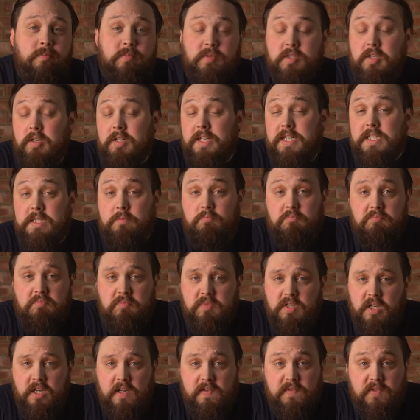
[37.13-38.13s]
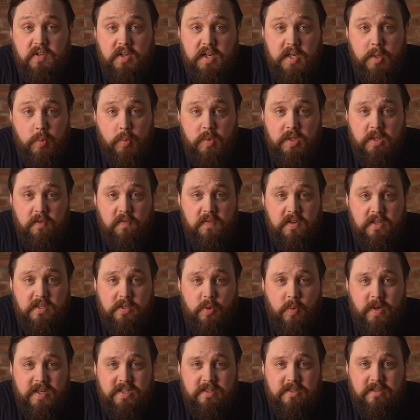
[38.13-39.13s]
So let's dive straight in with the
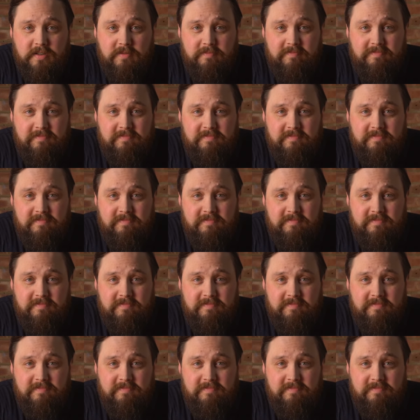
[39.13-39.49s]
first question.